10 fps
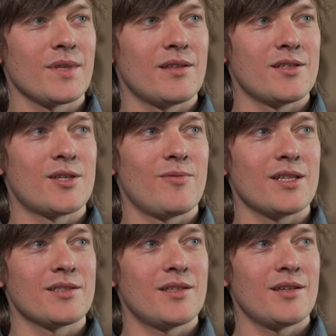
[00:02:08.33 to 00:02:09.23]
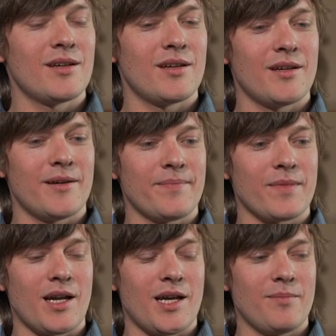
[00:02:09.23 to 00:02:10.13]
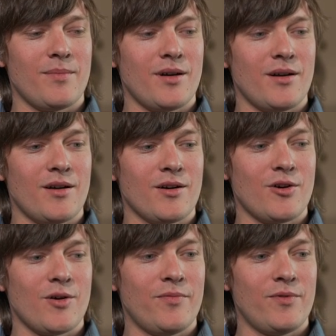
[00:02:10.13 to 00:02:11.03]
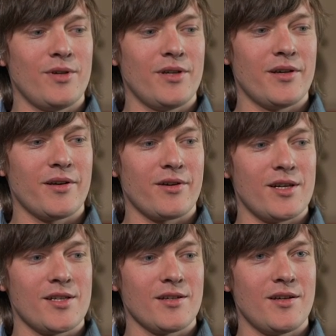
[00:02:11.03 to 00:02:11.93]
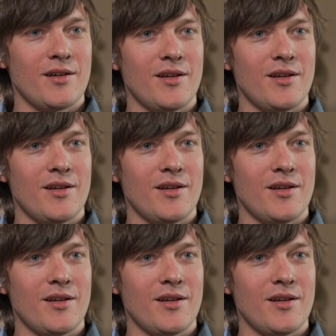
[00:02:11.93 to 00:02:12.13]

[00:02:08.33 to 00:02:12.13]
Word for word: this event, uh, I'm uh, hopefully releasing